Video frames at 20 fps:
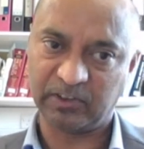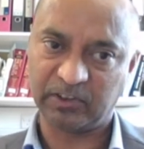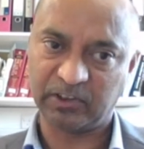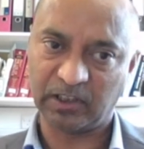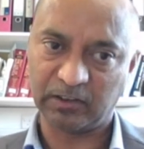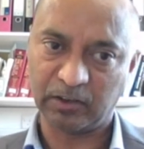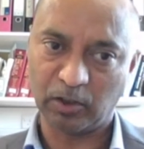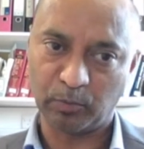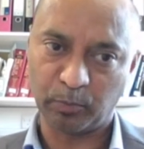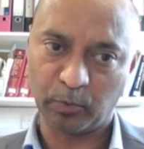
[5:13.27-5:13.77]
which
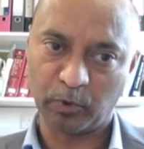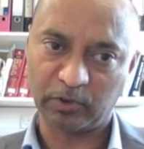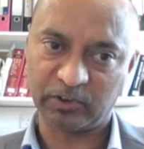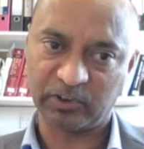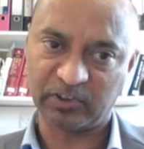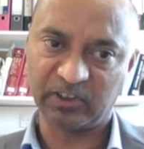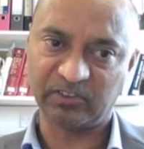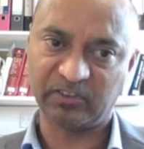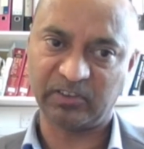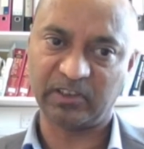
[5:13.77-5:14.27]
are the
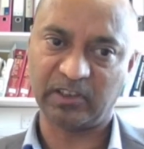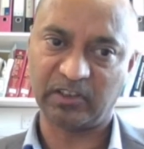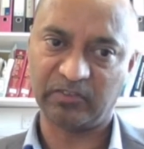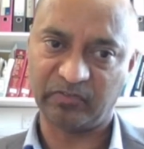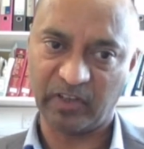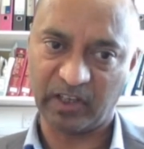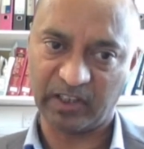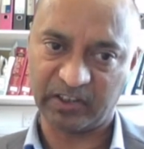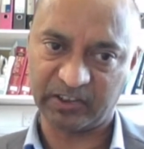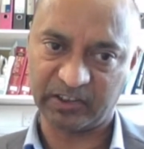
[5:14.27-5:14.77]
opportunistic
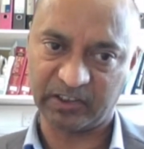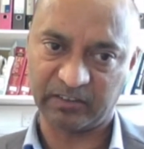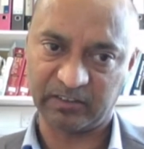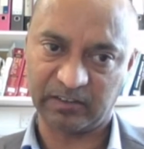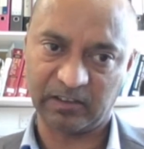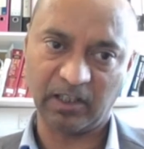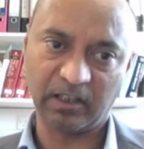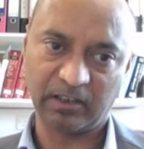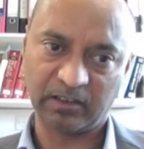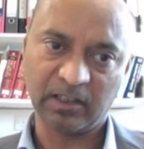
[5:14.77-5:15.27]

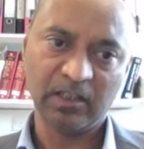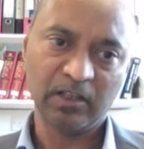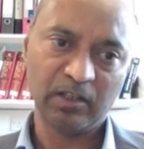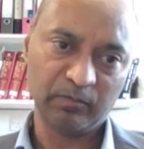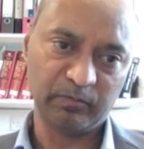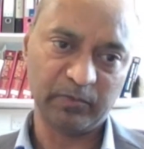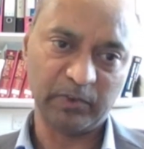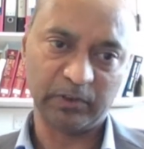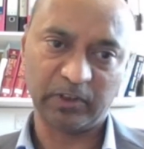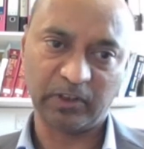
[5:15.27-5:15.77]
infections like
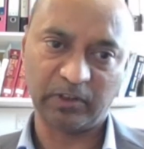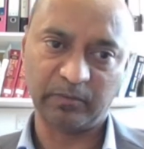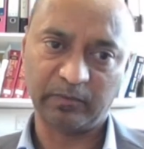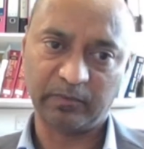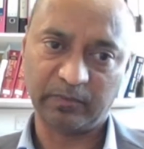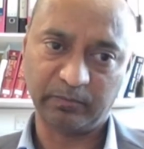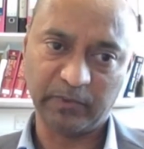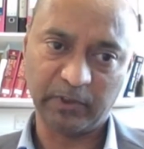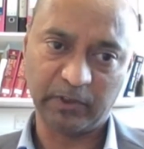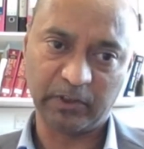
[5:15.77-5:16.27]

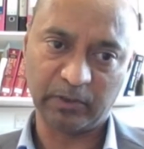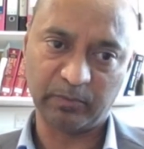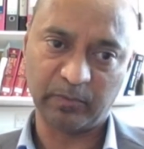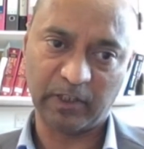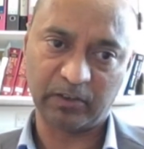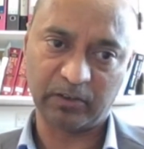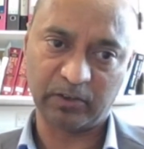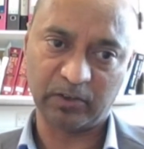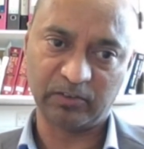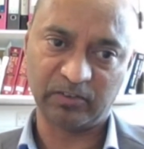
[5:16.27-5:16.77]

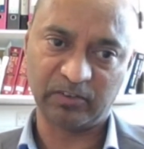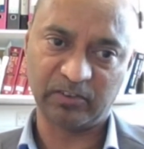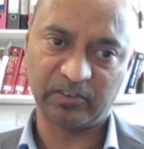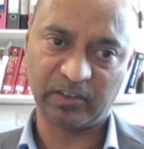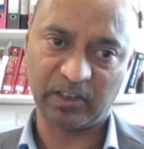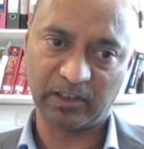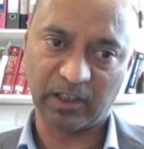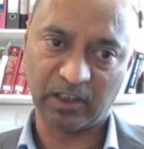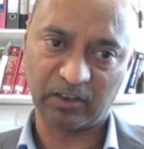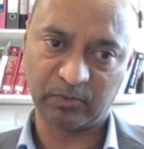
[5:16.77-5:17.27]

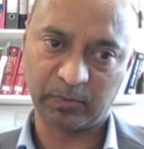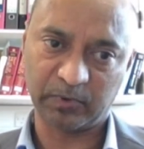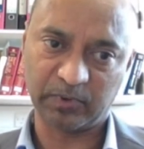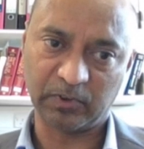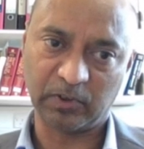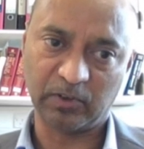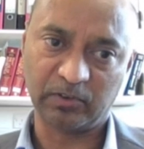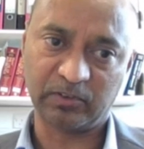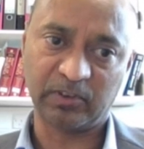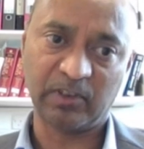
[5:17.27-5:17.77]
mucormycosis and
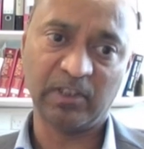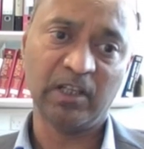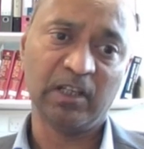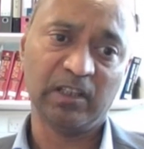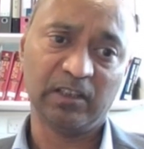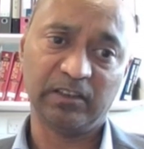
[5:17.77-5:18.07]
aspergillosis.